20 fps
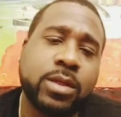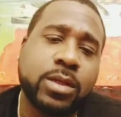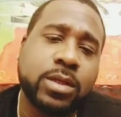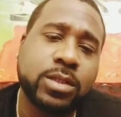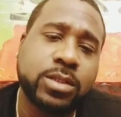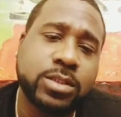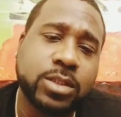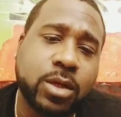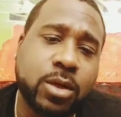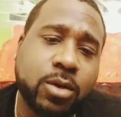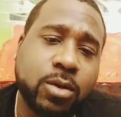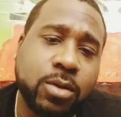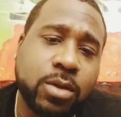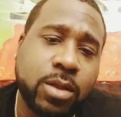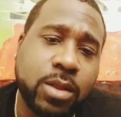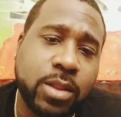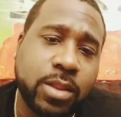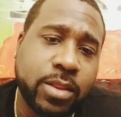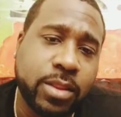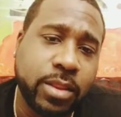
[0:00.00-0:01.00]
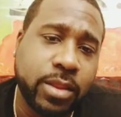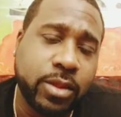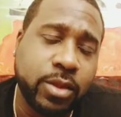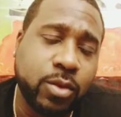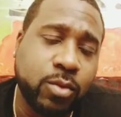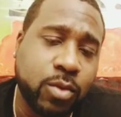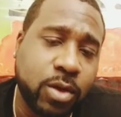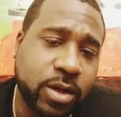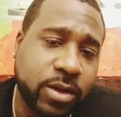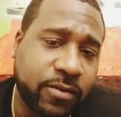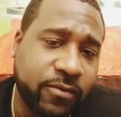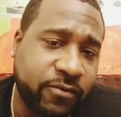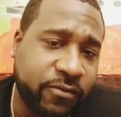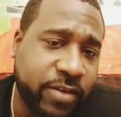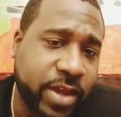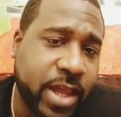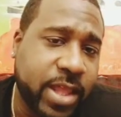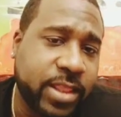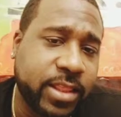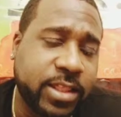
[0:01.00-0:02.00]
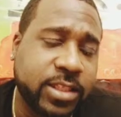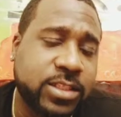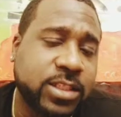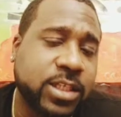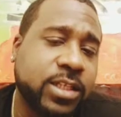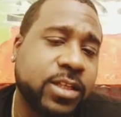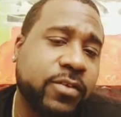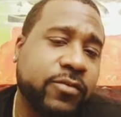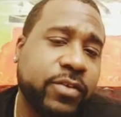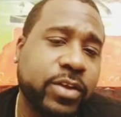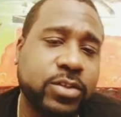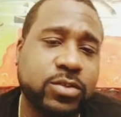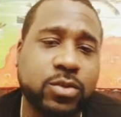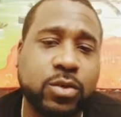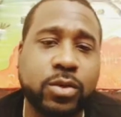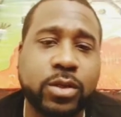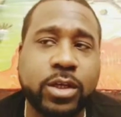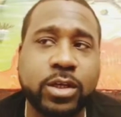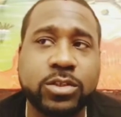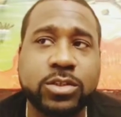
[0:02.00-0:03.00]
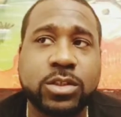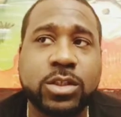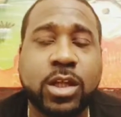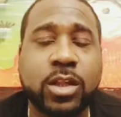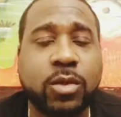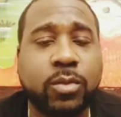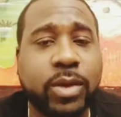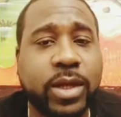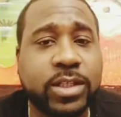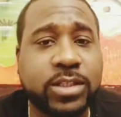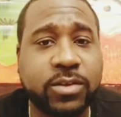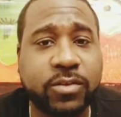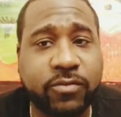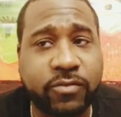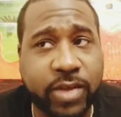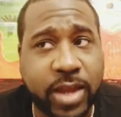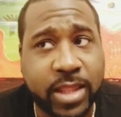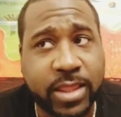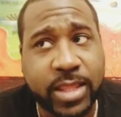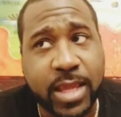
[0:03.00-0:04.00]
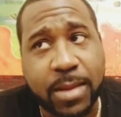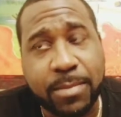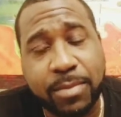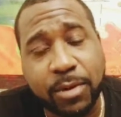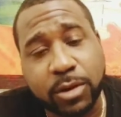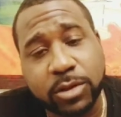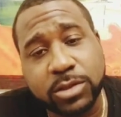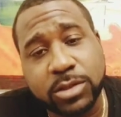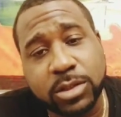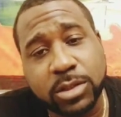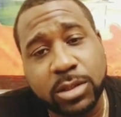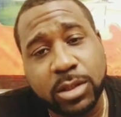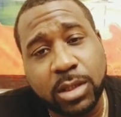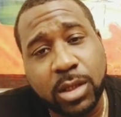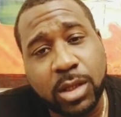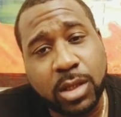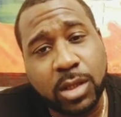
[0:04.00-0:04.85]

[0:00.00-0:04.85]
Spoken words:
So you want to vet this individual. Here's another way to vet that person.